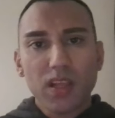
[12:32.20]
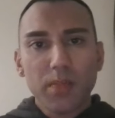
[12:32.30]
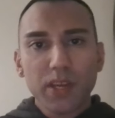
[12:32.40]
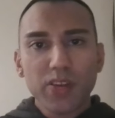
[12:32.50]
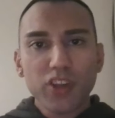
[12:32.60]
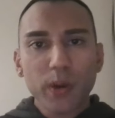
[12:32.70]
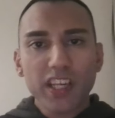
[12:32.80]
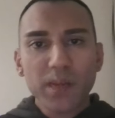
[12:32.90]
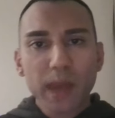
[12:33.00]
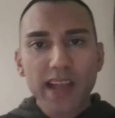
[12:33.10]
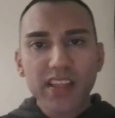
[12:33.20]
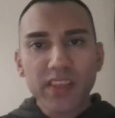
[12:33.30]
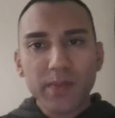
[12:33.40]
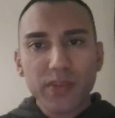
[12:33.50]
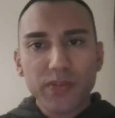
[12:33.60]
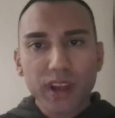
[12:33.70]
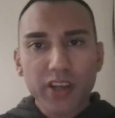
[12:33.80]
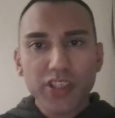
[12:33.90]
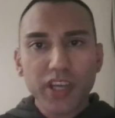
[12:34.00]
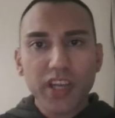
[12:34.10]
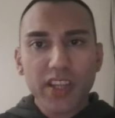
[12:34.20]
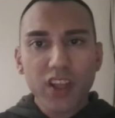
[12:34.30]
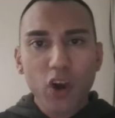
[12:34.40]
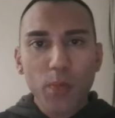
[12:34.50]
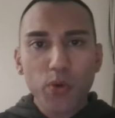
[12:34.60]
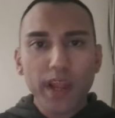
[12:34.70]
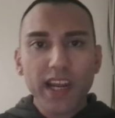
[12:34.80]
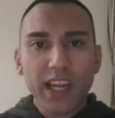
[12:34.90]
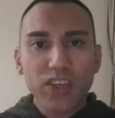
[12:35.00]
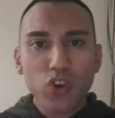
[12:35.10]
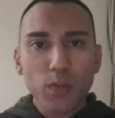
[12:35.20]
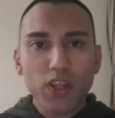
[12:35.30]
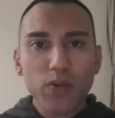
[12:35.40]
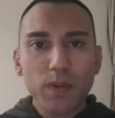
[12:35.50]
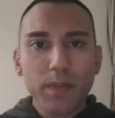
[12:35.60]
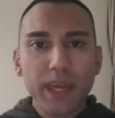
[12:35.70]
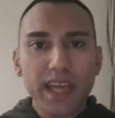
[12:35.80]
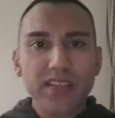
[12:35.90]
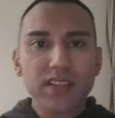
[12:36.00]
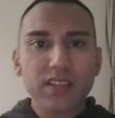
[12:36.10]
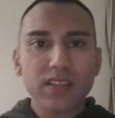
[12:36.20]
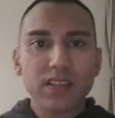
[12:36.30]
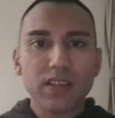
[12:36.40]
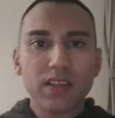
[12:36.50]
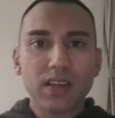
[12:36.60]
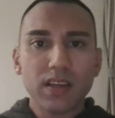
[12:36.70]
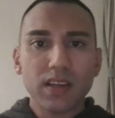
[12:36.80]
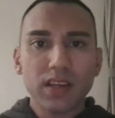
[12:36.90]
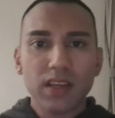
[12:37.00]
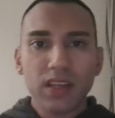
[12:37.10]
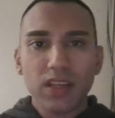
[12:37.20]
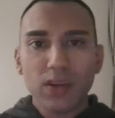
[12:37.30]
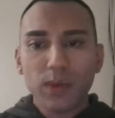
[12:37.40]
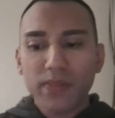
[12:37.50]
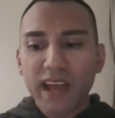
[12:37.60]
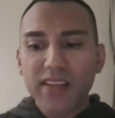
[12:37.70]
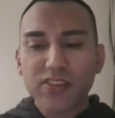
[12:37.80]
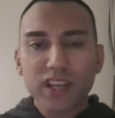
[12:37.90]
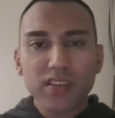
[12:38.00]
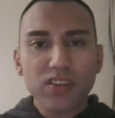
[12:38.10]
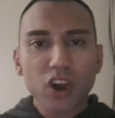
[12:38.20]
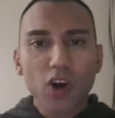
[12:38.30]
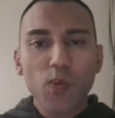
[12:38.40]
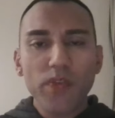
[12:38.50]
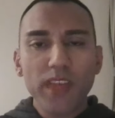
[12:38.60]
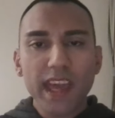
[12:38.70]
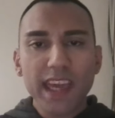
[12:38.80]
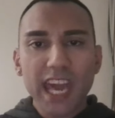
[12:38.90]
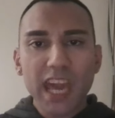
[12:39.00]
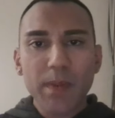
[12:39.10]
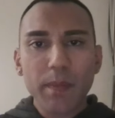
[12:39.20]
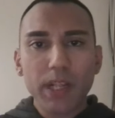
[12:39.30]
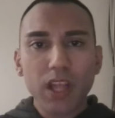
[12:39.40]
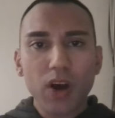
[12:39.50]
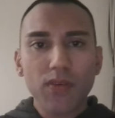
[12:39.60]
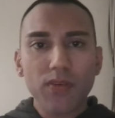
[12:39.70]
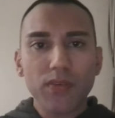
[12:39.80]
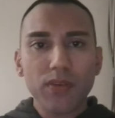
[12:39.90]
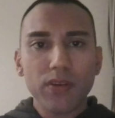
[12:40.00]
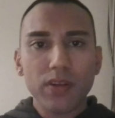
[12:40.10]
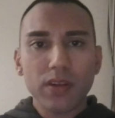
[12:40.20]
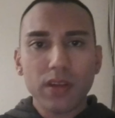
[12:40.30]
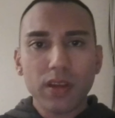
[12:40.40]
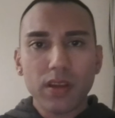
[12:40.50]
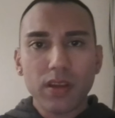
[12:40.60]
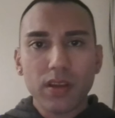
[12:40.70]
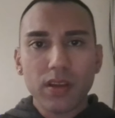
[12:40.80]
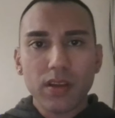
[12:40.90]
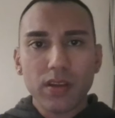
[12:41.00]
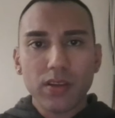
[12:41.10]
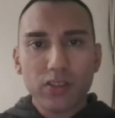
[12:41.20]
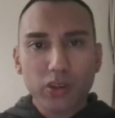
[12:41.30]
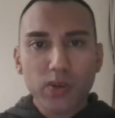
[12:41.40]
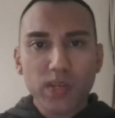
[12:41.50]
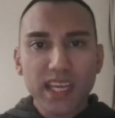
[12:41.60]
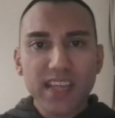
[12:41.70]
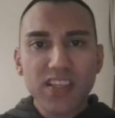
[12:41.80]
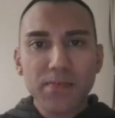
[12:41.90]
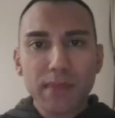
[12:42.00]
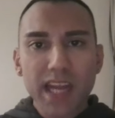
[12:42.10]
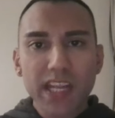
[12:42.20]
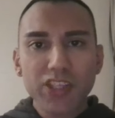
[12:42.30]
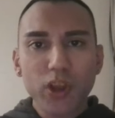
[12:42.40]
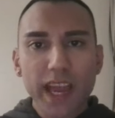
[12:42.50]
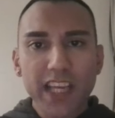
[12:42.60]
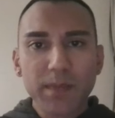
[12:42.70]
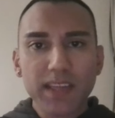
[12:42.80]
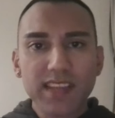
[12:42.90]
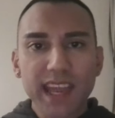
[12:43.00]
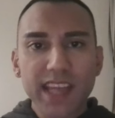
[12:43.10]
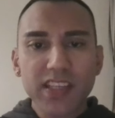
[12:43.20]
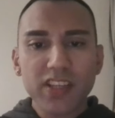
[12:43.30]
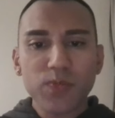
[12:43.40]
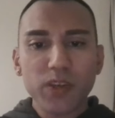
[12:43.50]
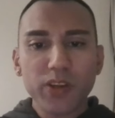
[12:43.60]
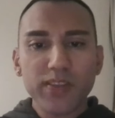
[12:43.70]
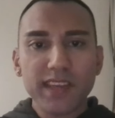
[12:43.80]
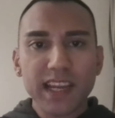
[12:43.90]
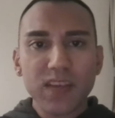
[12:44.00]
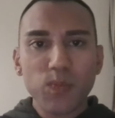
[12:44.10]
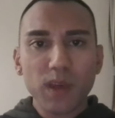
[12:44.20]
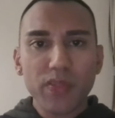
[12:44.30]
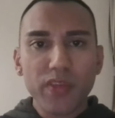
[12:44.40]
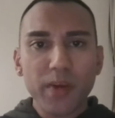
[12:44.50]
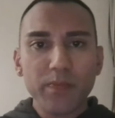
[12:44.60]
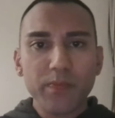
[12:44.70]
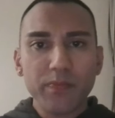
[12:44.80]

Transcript: because you're expecting them to function and operate like normal human beings when that's just not what they're capable of. So you need to manage your expectations when you're dealing with them.